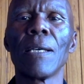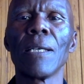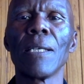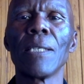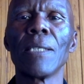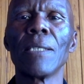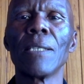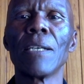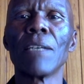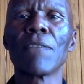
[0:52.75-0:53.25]

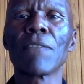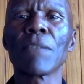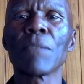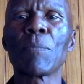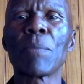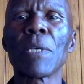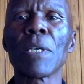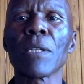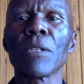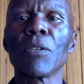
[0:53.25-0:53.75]
In every
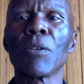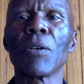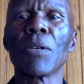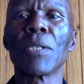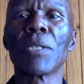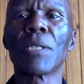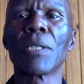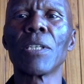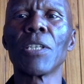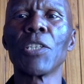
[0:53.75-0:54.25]

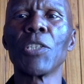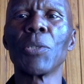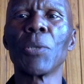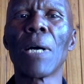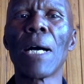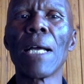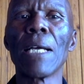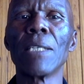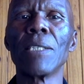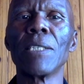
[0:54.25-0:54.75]
period, you
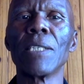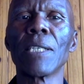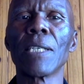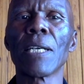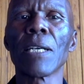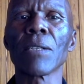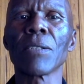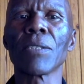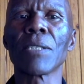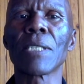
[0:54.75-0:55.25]
are earning
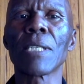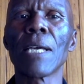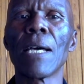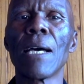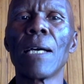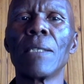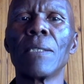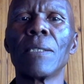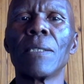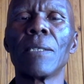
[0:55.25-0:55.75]
a
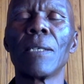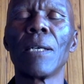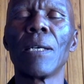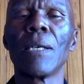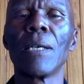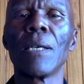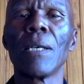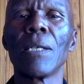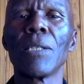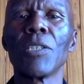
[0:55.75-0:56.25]
return
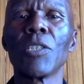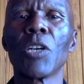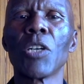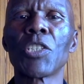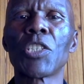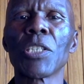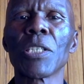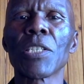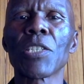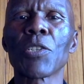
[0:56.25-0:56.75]
not
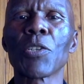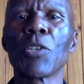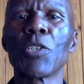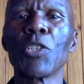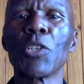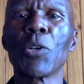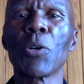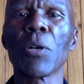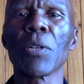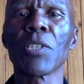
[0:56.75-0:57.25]
just on
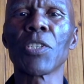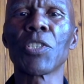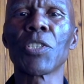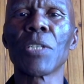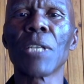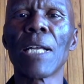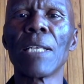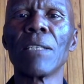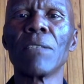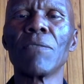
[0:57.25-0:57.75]
your
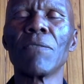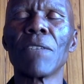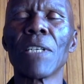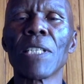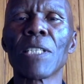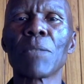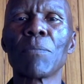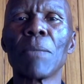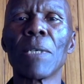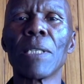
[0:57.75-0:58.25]
original
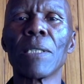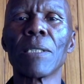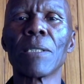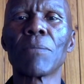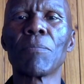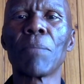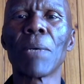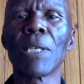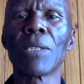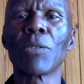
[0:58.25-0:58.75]
investment,
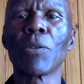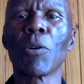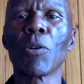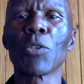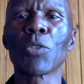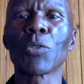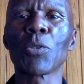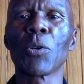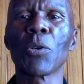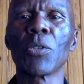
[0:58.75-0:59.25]
but
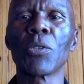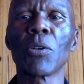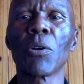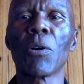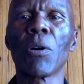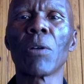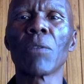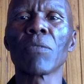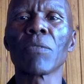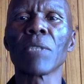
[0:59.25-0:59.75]
also on
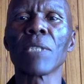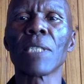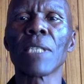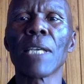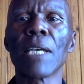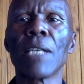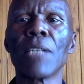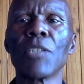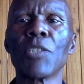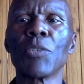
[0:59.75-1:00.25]
all
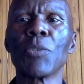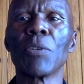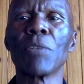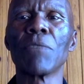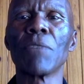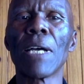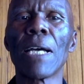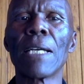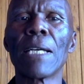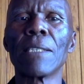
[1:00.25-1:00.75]
returns you
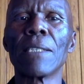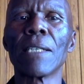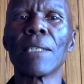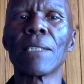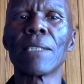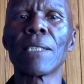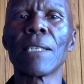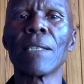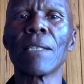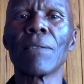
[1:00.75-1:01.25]
have earned
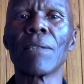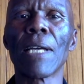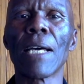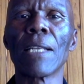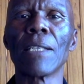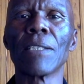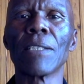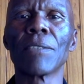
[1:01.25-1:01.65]
until then.